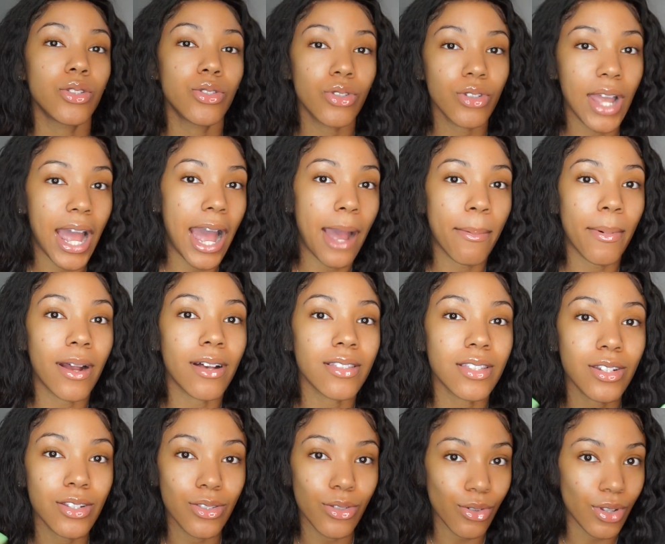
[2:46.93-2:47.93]
to your eyebrows,
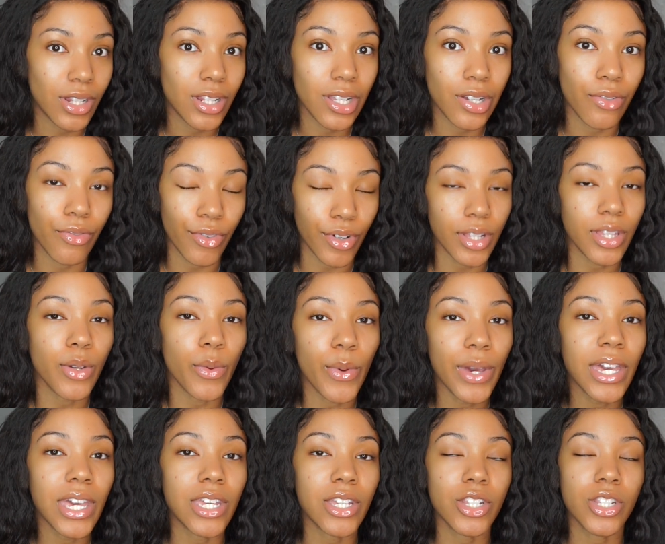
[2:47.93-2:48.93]
and it's gonna look really
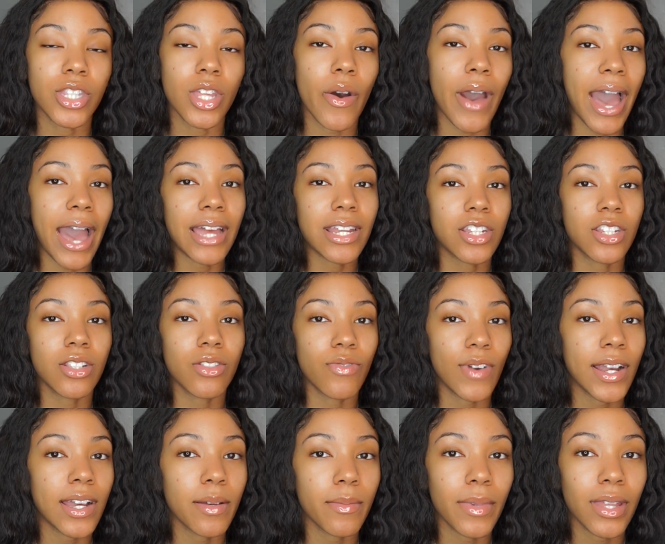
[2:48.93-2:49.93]
wiggish. So I just
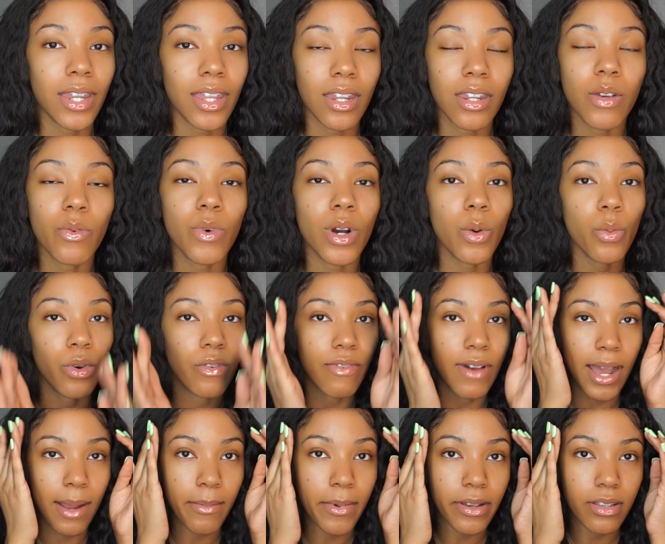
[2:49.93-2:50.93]
recommend anyone with
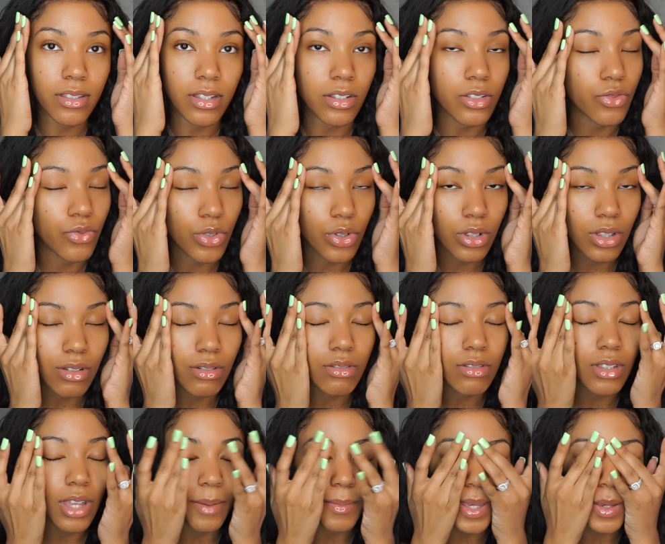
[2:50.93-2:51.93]
eyebrows that's real close,
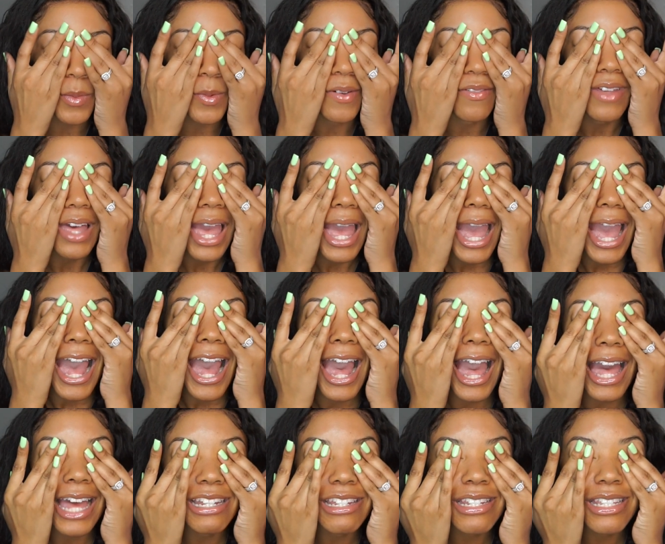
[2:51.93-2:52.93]
with
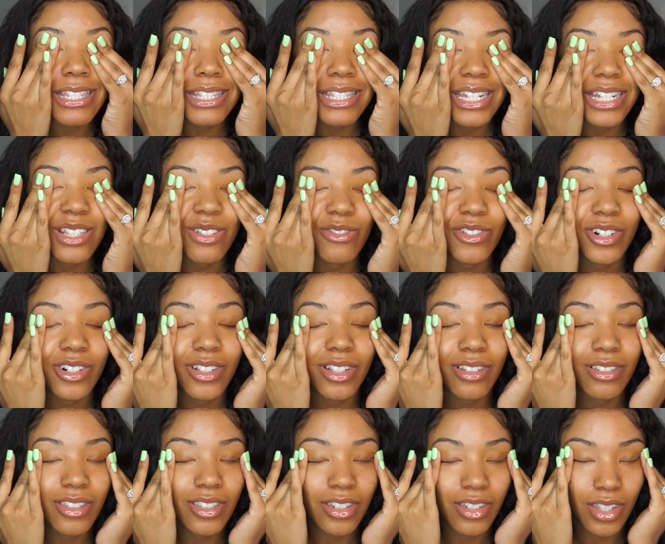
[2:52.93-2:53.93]
edges that's real
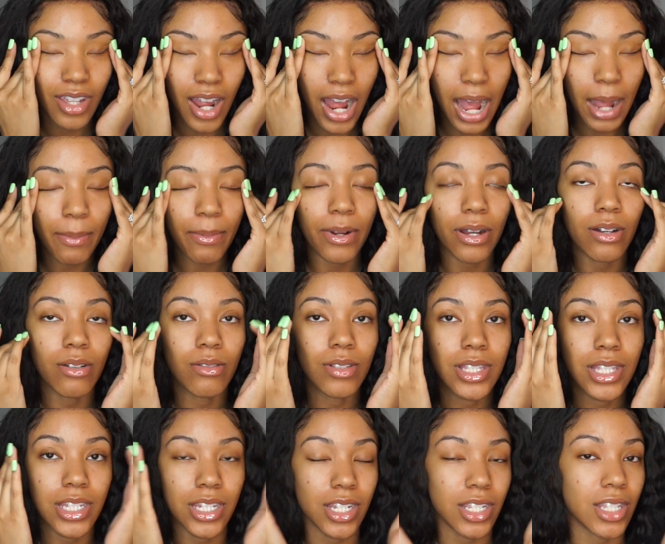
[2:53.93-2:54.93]
close to their eyebrows,
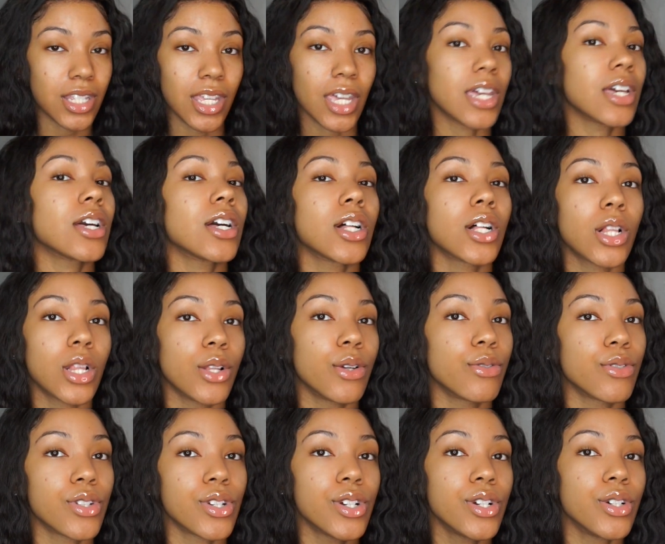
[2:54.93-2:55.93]
just get a
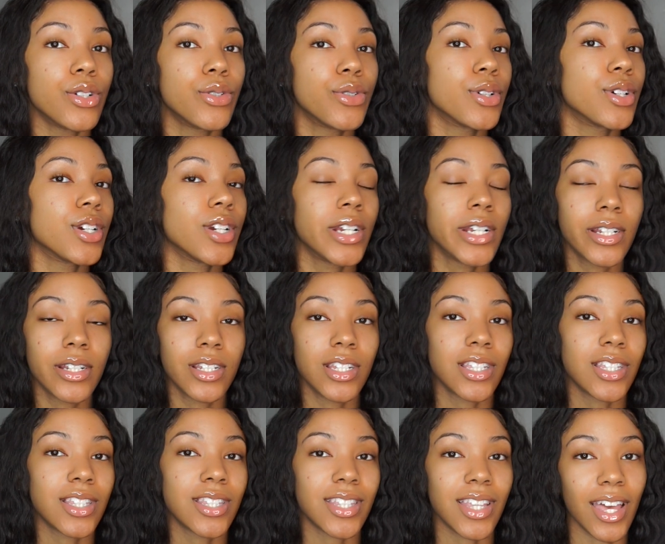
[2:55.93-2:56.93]
closure, or
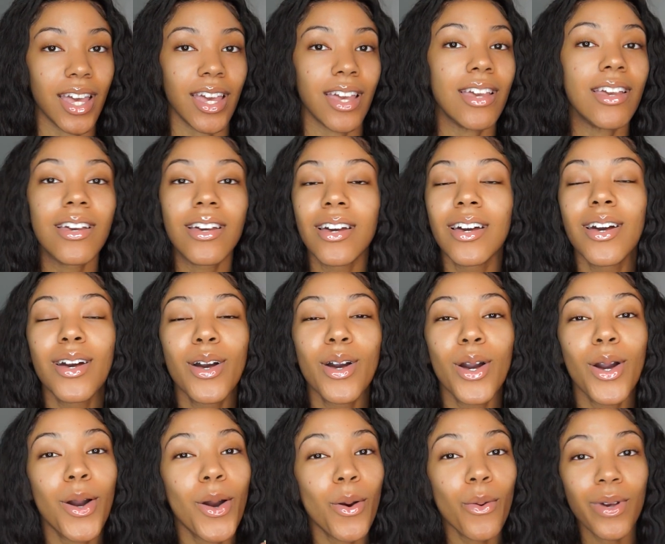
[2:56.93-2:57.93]
just say
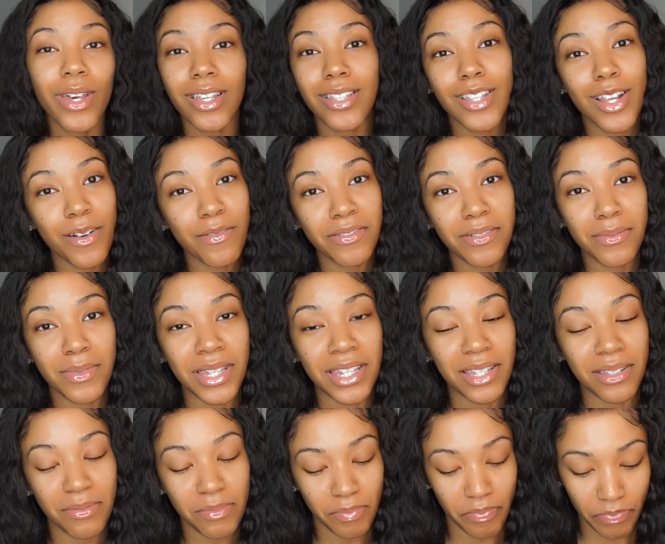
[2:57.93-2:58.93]
wigs aren't for me.